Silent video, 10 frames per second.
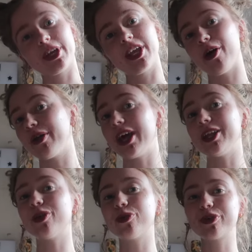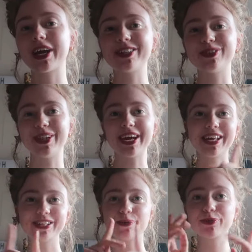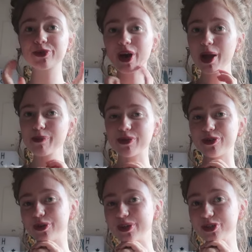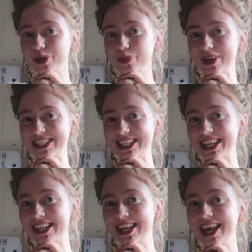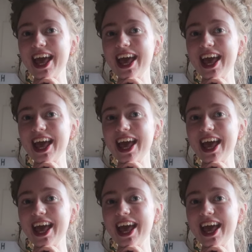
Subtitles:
working on, and don't forget to like and subscribe if you enjoyed watching it.